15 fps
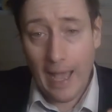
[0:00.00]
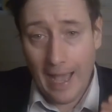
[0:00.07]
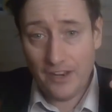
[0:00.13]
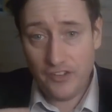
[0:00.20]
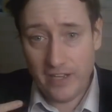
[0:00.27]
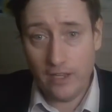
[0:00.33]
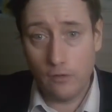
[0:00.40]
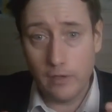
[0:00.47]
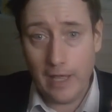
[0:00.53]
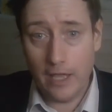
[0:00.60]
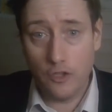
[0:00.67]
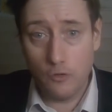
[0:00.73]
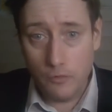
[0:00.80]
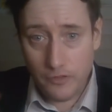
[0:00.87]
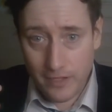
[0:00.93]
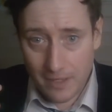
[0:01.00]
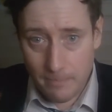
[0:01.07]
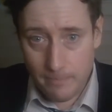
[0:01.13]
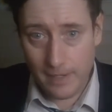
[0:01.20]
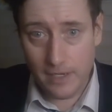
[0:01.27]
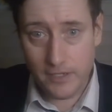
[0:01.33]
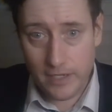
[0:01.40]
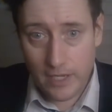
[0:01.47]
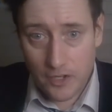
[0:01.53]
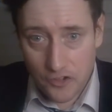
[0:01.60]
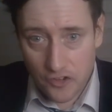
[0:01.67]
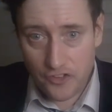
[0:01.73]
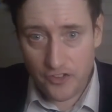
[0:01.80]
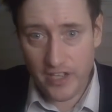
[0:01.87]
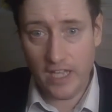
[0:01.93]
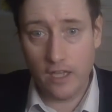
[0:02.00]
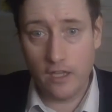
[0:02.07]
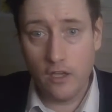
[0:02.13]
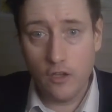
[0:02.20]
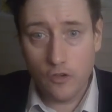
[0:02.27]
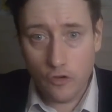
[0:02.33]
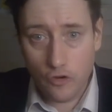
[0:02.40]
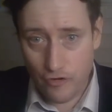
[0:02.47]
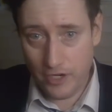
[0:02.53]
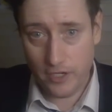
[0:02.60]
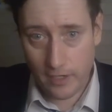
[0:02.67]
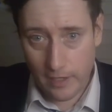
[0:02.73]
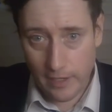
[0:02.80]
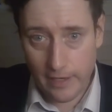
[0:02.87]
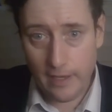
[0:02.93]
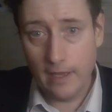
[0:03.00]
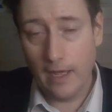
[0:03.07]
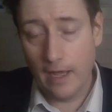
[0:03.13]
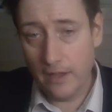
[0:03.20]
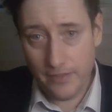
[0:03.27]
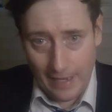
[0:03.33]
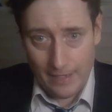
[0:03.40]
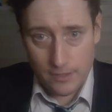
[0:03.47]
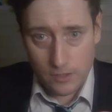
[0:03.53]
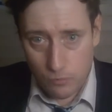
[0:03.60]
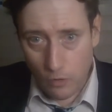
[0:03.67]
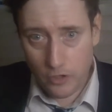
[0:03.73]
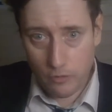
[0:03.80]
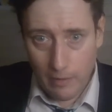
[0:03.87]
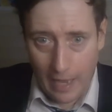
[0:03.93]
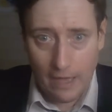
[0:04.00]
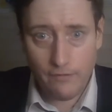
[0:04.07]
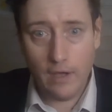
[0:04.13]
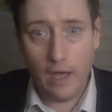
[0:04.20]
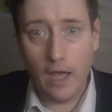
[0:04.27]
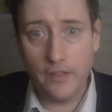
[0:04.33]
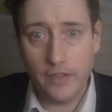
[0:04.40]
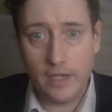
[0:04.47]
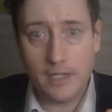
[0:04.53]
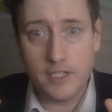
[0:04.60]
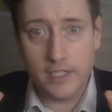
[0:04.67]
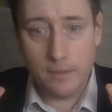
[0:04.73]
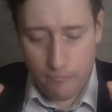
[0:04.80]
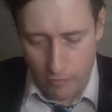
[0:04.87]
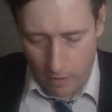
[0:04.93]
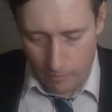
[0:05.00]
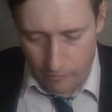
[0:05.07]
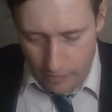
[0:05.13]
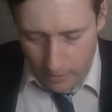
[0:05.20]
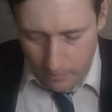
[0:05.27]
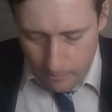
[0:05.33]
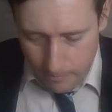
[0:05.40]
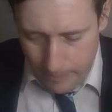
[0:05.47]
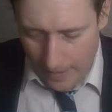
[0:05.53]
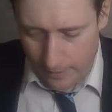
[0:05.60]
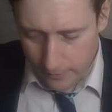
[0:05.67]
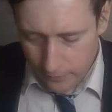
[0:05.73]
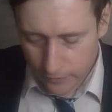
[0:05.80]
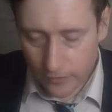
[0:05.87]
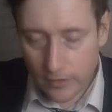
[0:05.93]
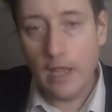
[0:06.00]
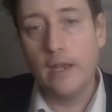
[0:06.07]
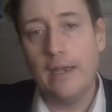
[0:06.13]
and to inculcate you with the ability to think critically. And that's what you have, I think, as the appropriate balance.